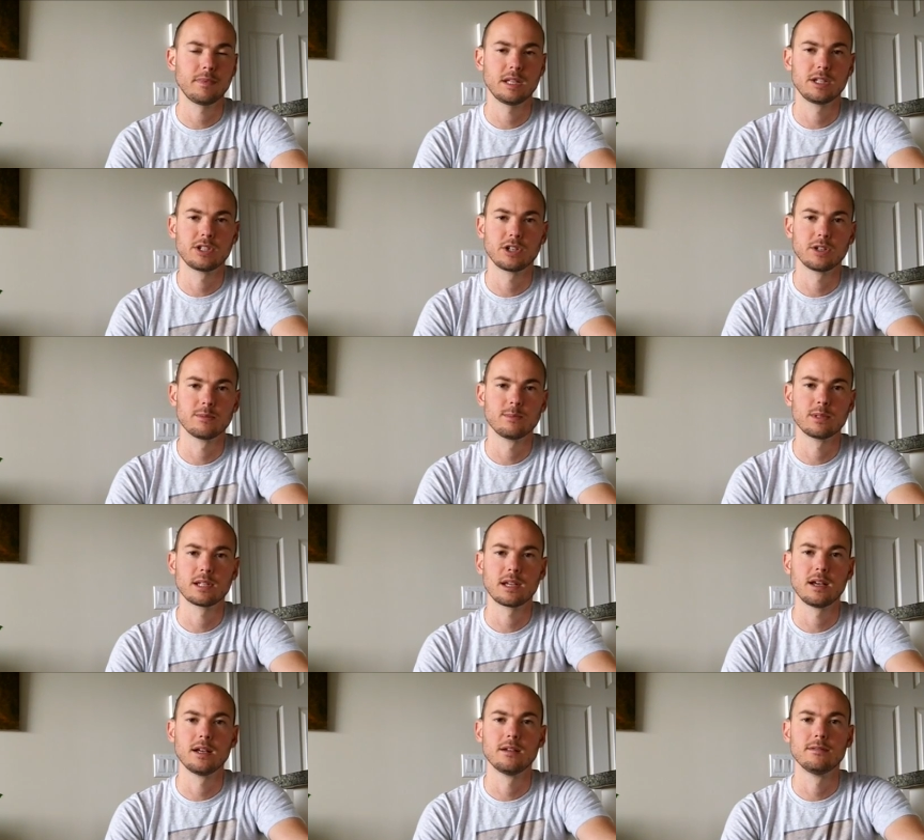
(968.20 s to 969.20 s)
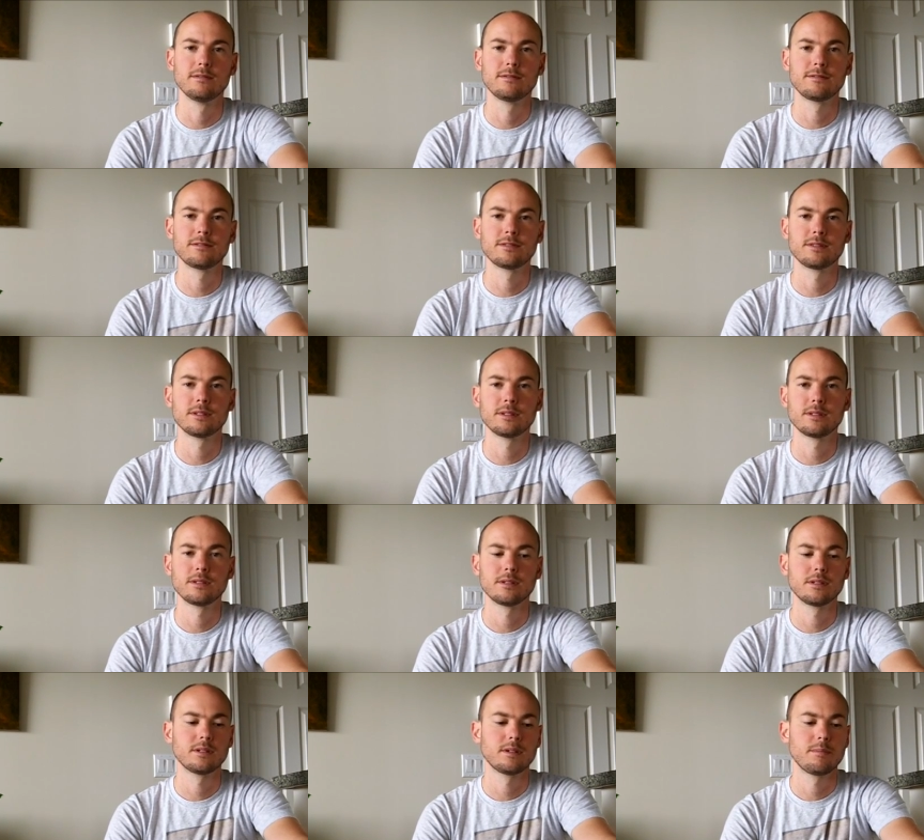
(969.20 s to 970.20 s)
in terms of
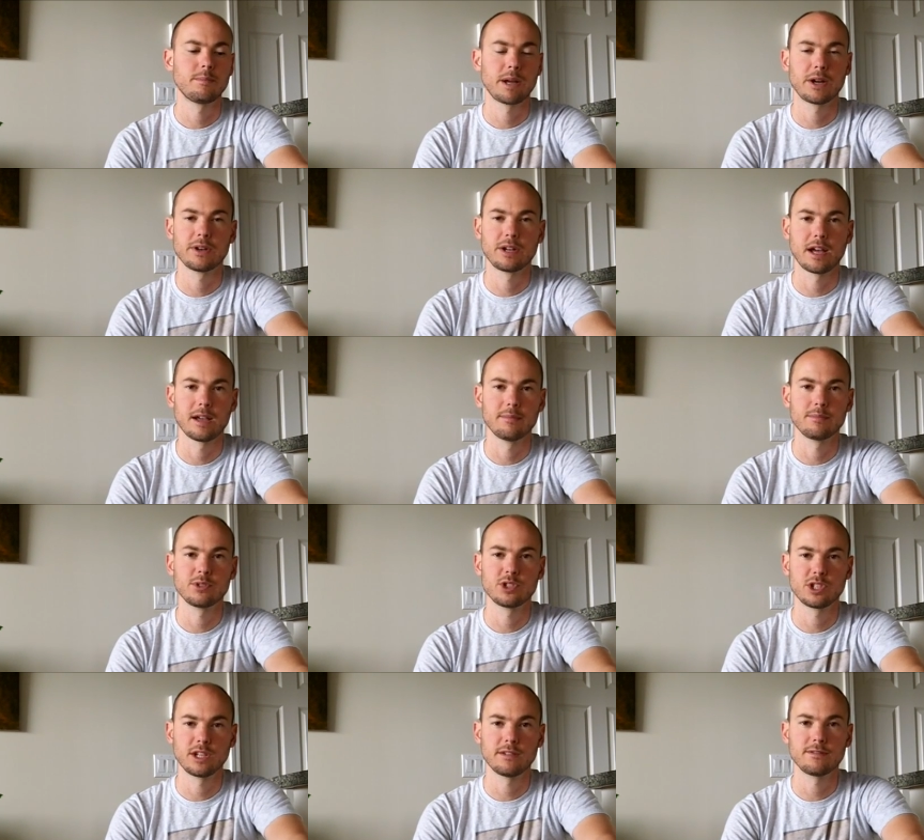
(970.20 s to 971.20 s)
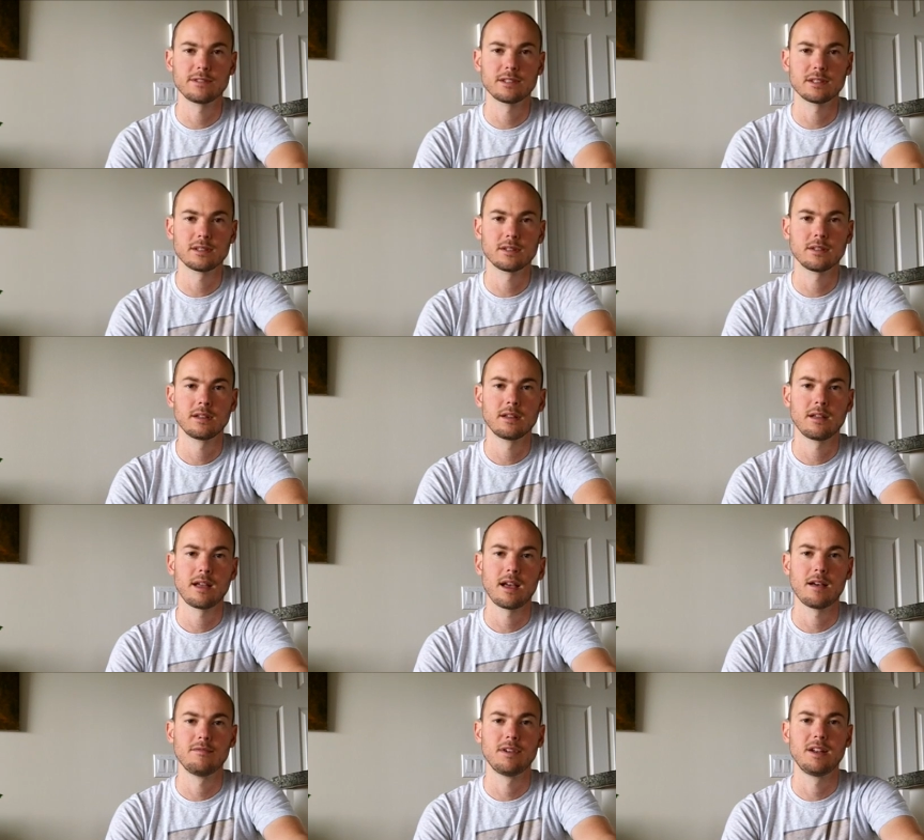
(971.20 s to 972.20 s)
paradigm shifts,
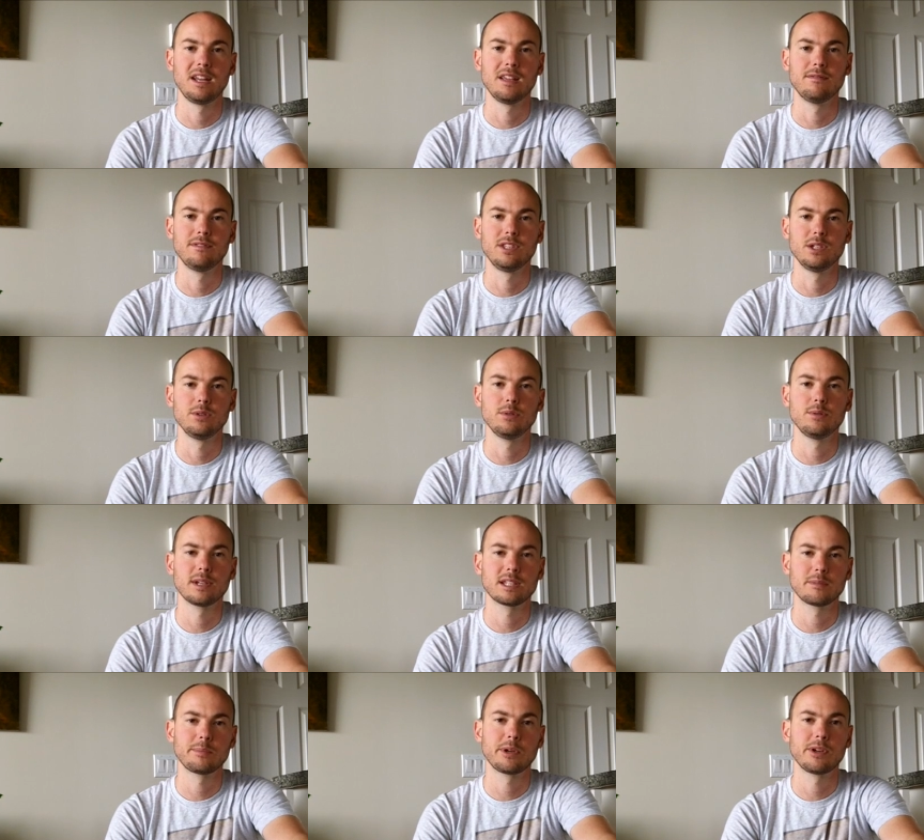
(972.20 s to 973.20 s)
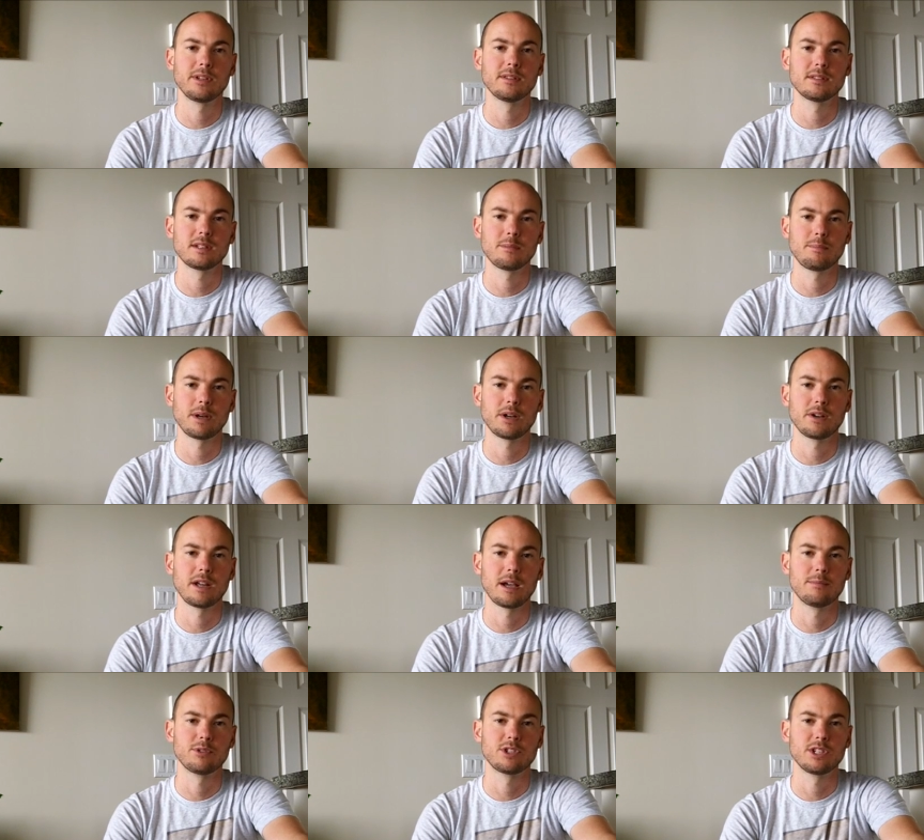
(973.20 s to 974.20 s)
have any of you experienced a
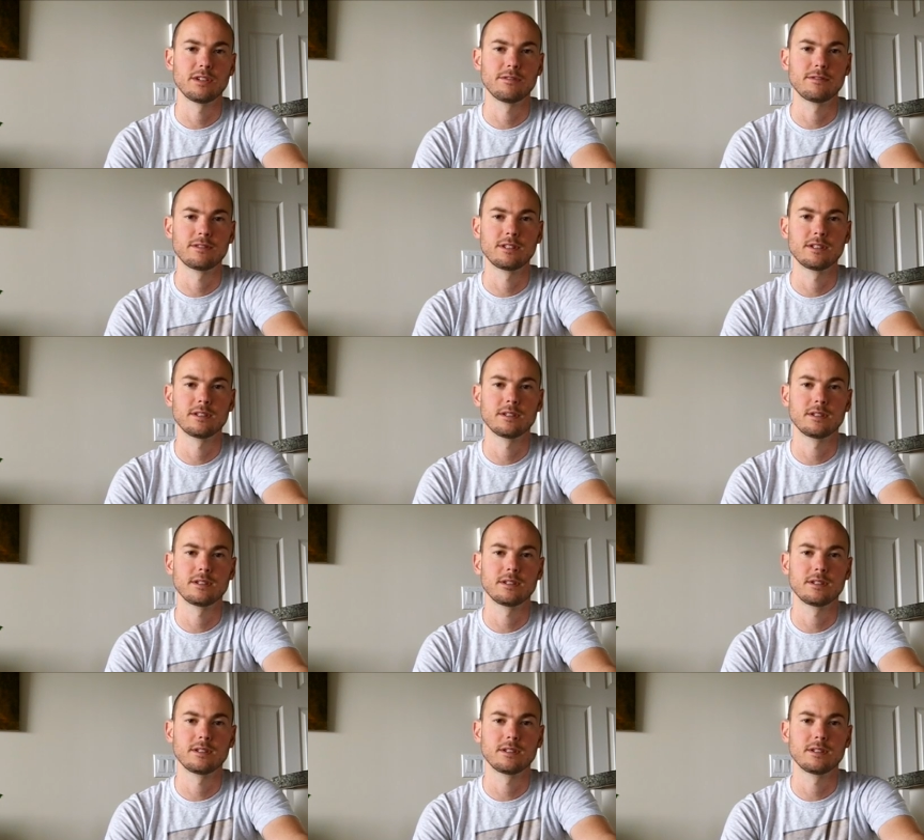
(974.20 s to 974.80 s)
paradigm shift?